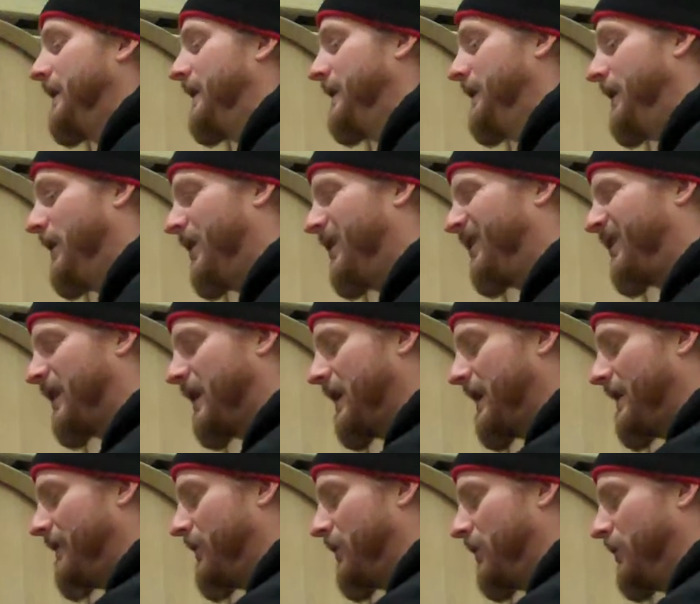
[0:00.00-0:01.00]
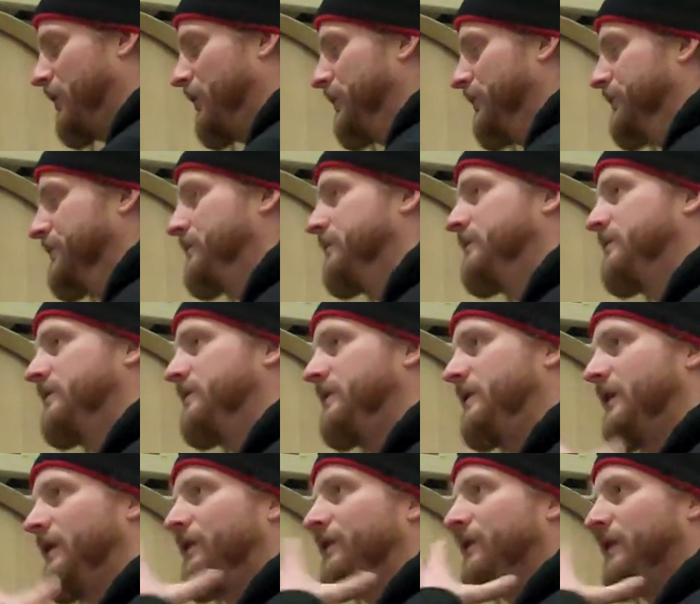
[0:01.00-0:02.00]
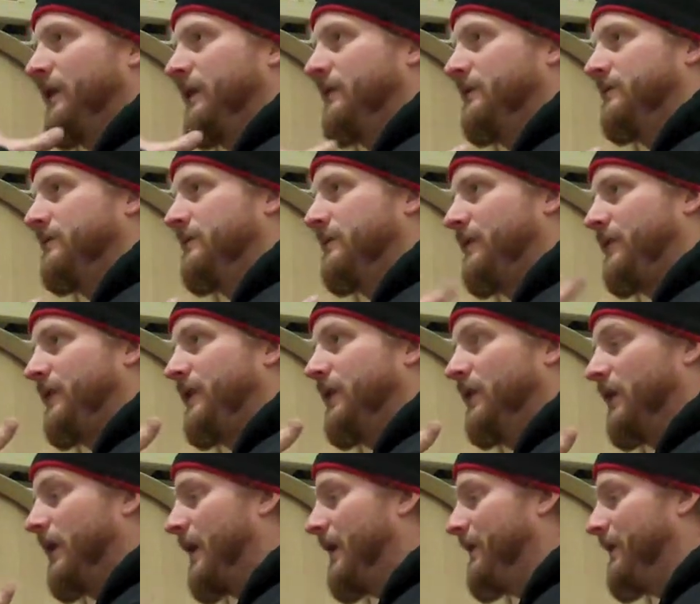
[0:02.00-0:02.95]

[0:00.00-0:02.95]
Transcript: And they all kind of have their own different feel,